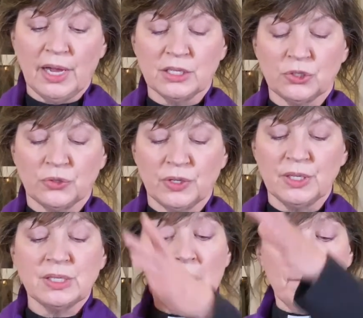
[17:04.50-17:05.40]

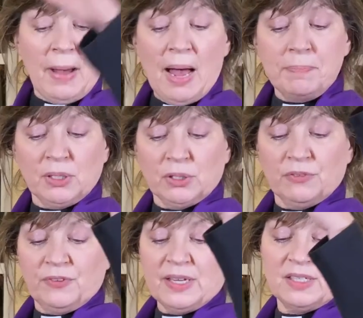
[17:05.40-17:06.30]
entries, popular
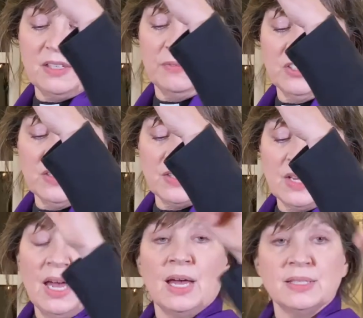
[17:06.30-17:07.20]
festivals,
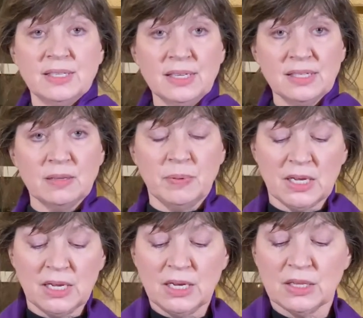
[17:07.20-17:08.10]
and since the
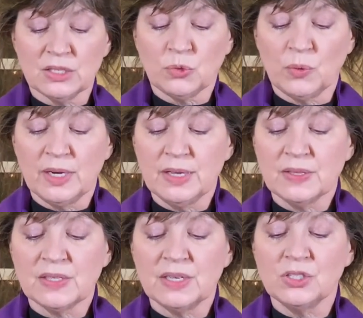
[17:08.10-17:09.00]
beginning of the 20th
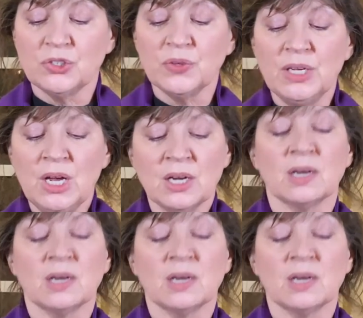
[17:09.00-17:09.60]
century,